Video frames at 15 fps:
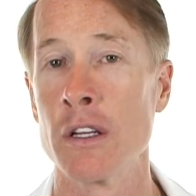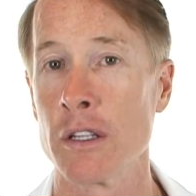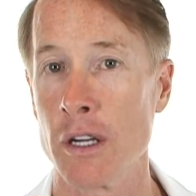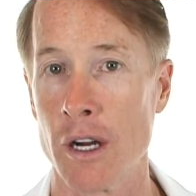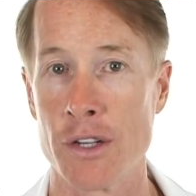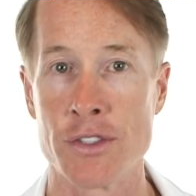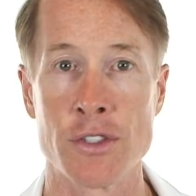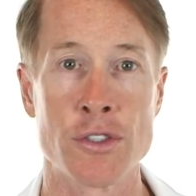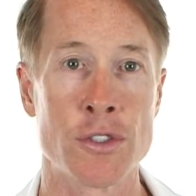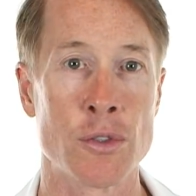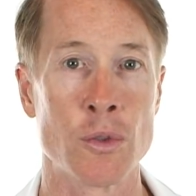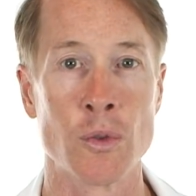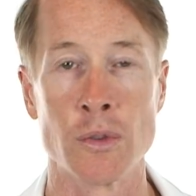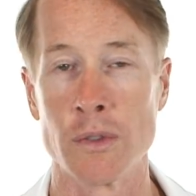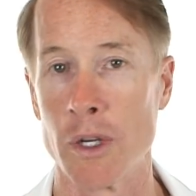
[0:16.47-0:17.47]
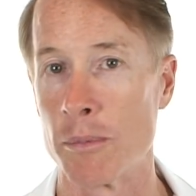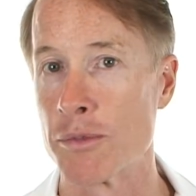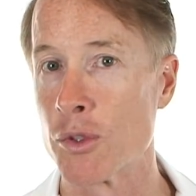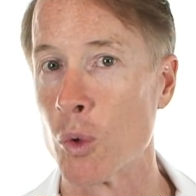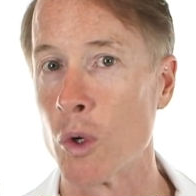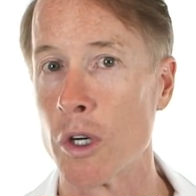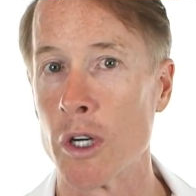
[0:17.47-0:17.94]
cause you to
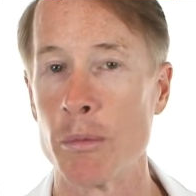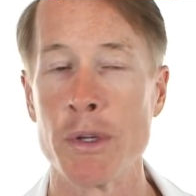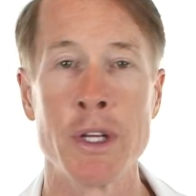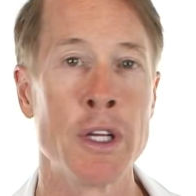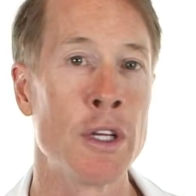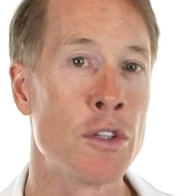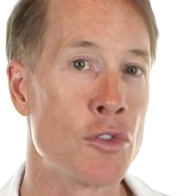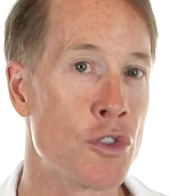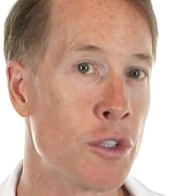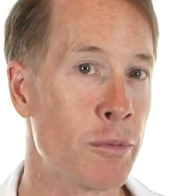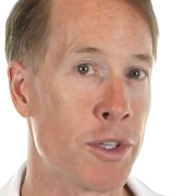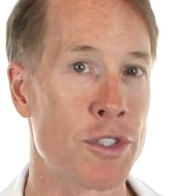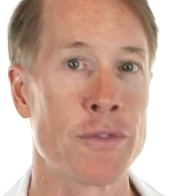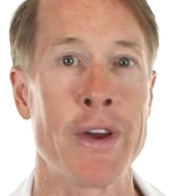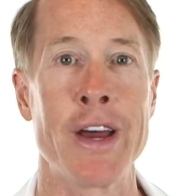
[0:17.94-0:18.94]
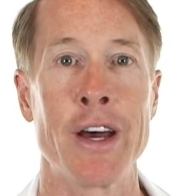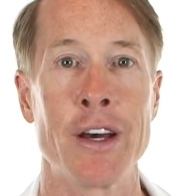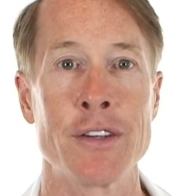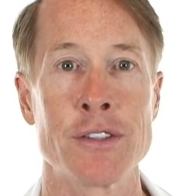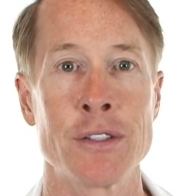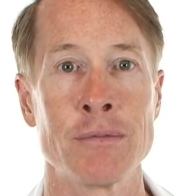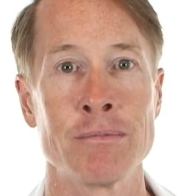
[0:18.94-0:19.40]
absorb too much
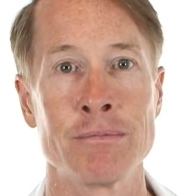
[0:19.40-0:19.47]
fat,